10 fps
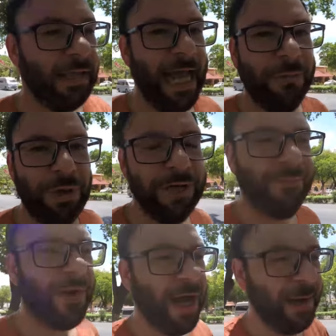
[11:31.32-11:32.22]
it would
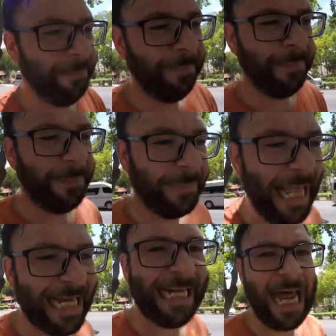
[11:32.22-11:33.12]
have um,
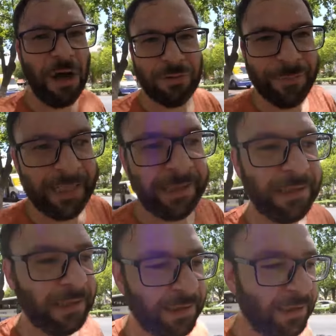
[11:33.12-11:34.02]
not allowed me
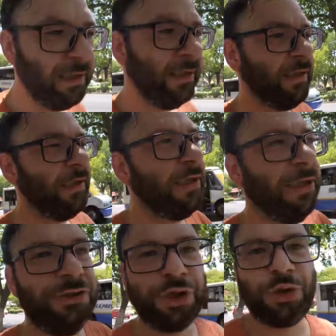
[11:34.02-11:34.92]

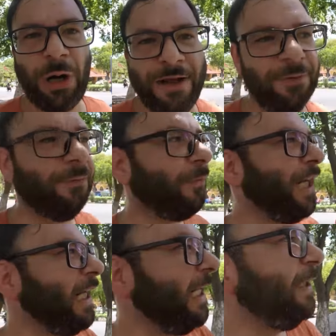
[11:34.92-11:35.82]
to travel
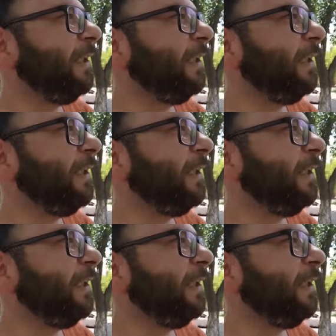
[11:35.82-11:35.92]
freely